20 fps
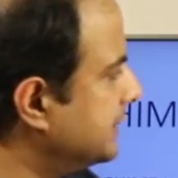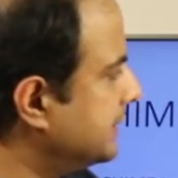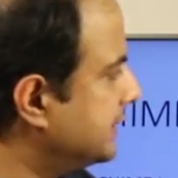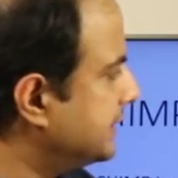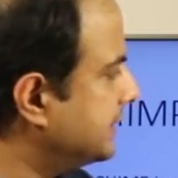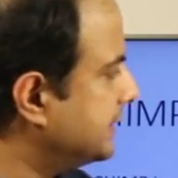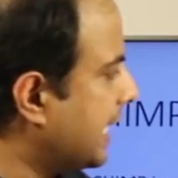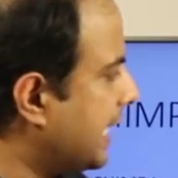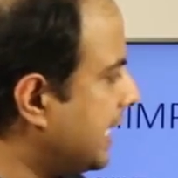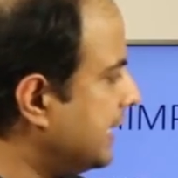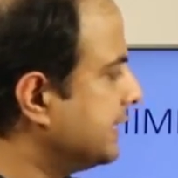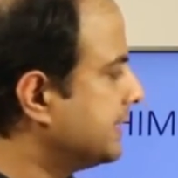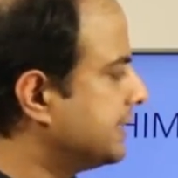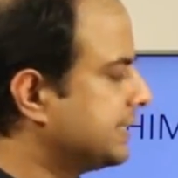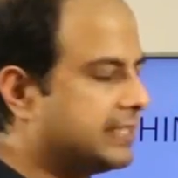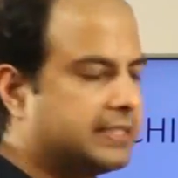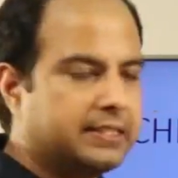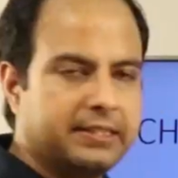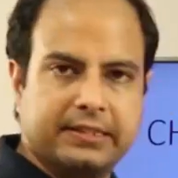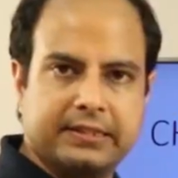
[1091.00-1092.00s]

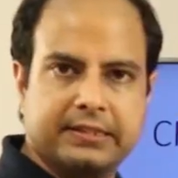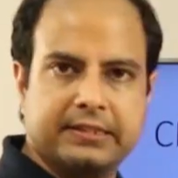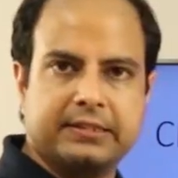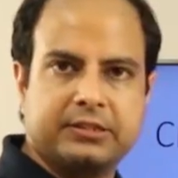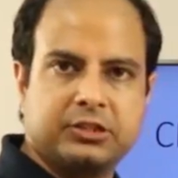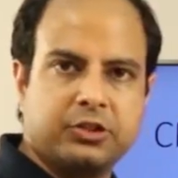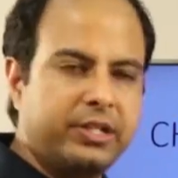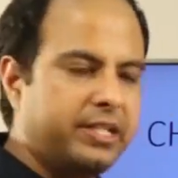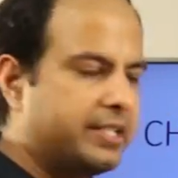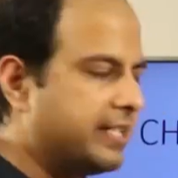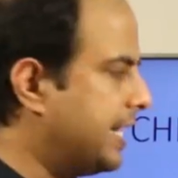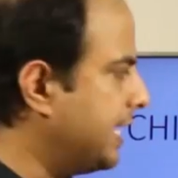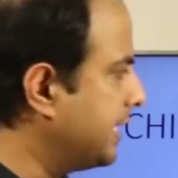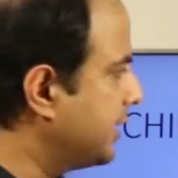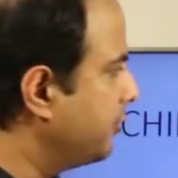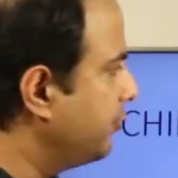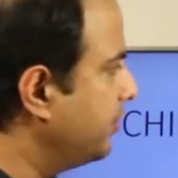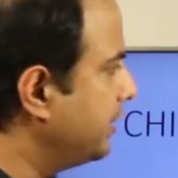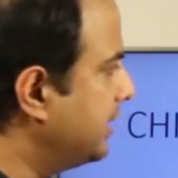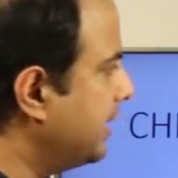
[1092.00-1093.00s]
starts to
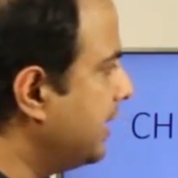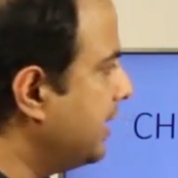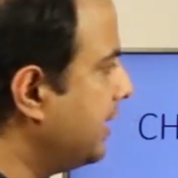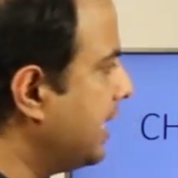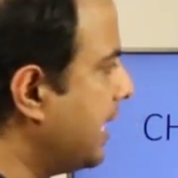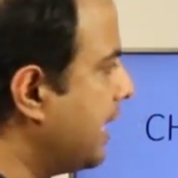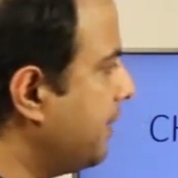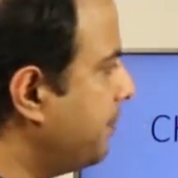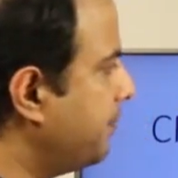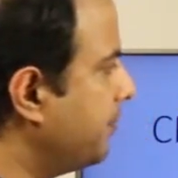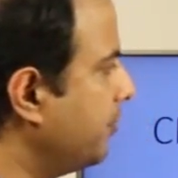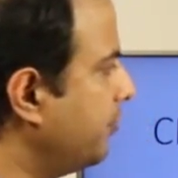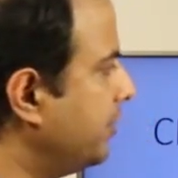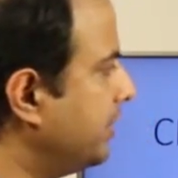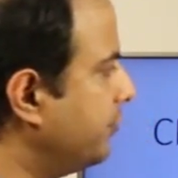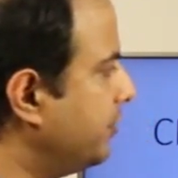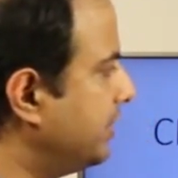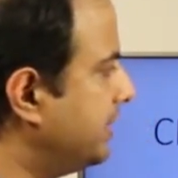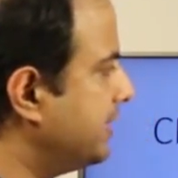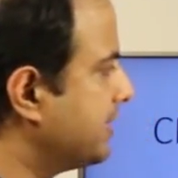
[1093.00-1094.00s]
interact with the app,
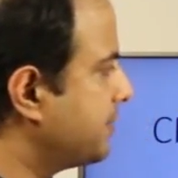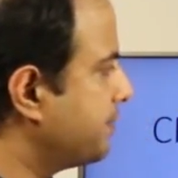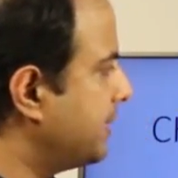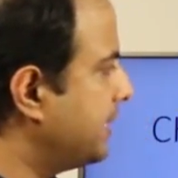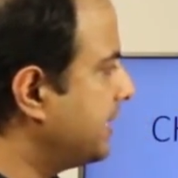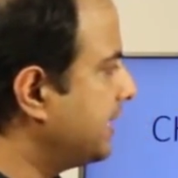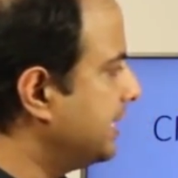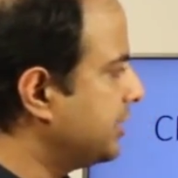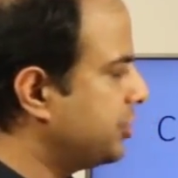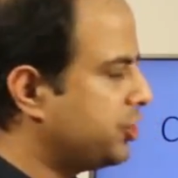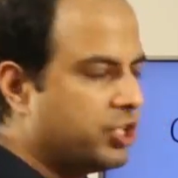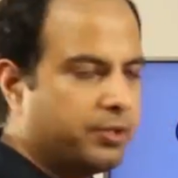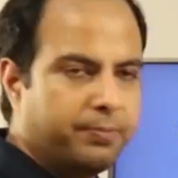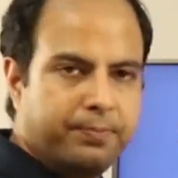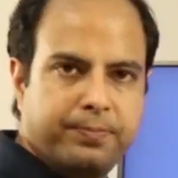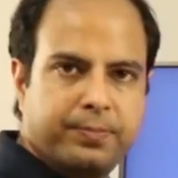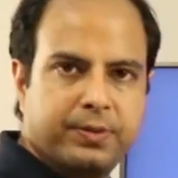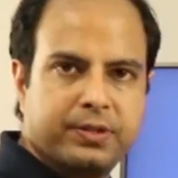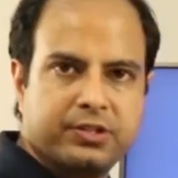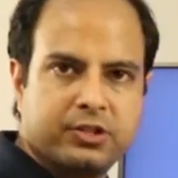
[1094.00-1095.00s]
with this particular
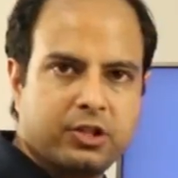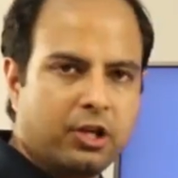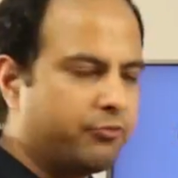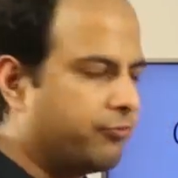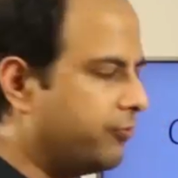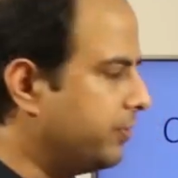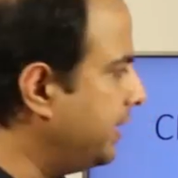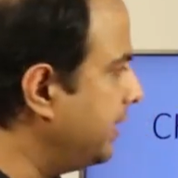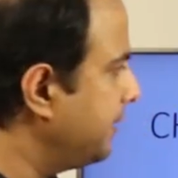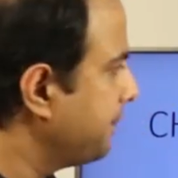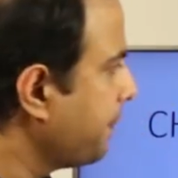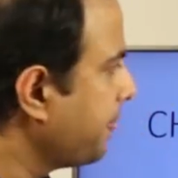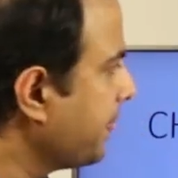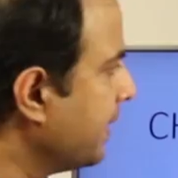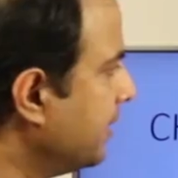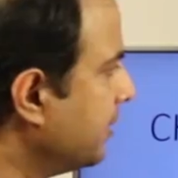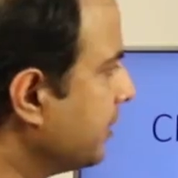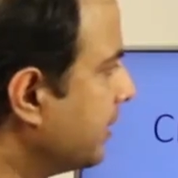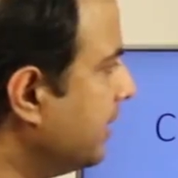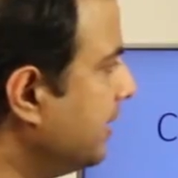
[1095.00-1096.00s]
CHIMP software,
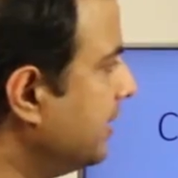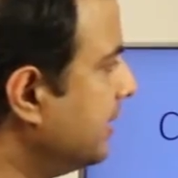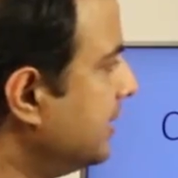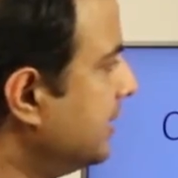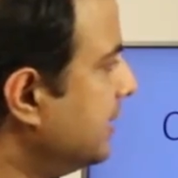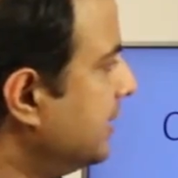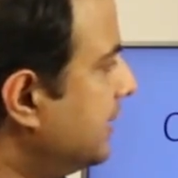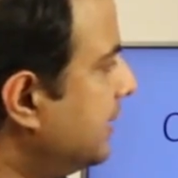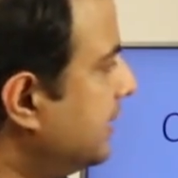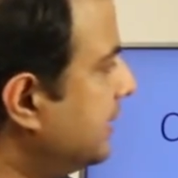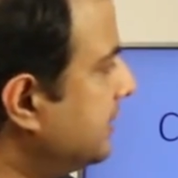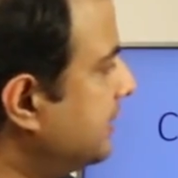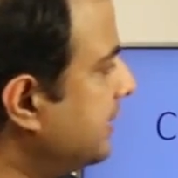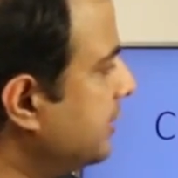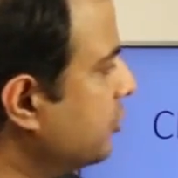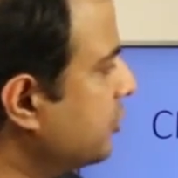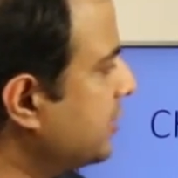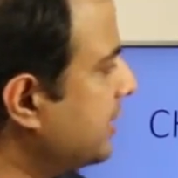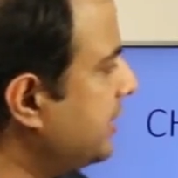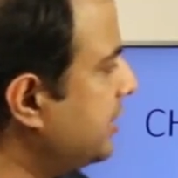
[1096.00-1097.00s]
okay, the
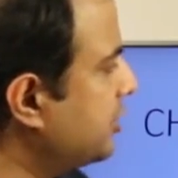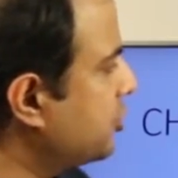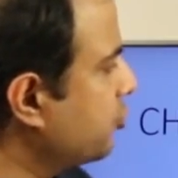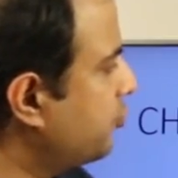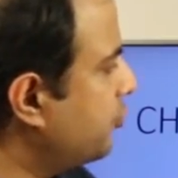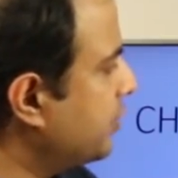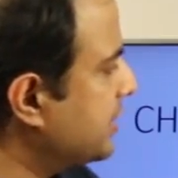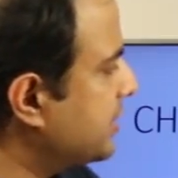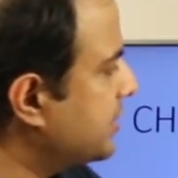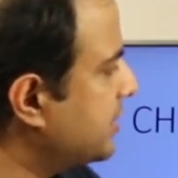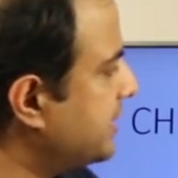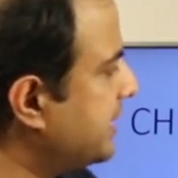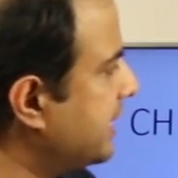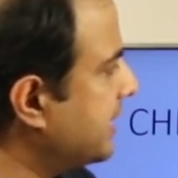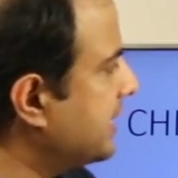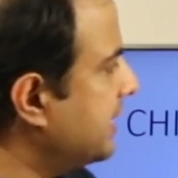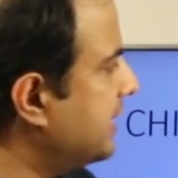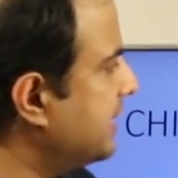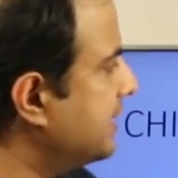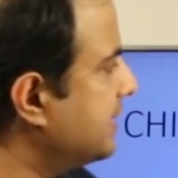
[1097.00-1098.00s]
user needs to first
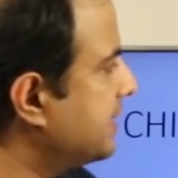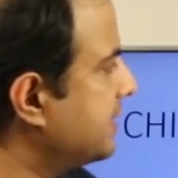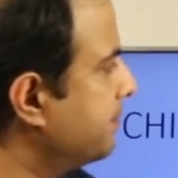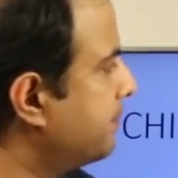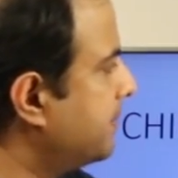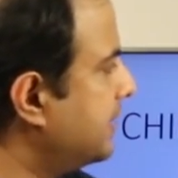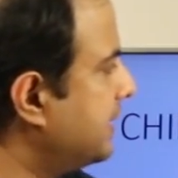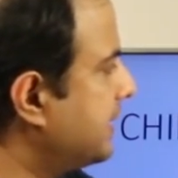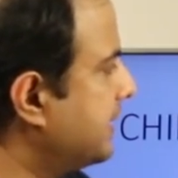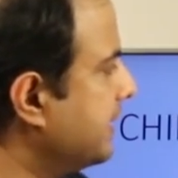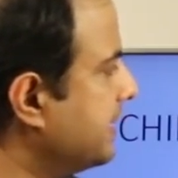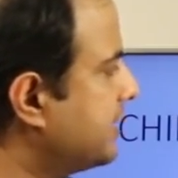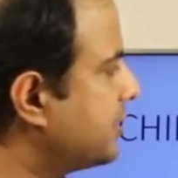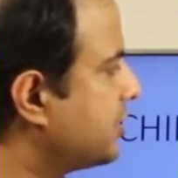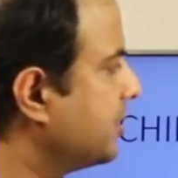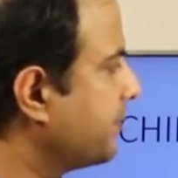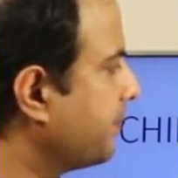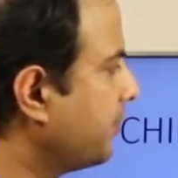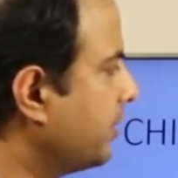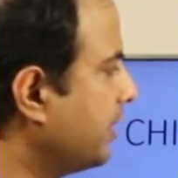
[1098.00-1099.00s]
take a simple
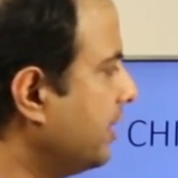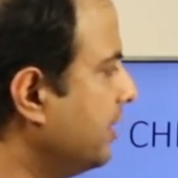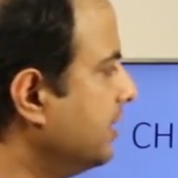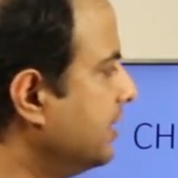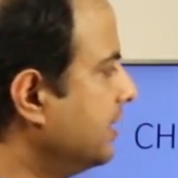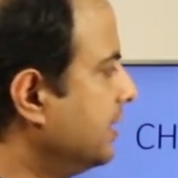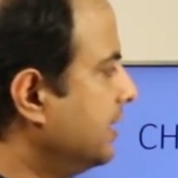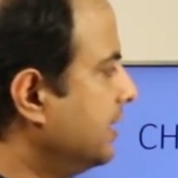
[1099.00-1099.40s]
test, okay,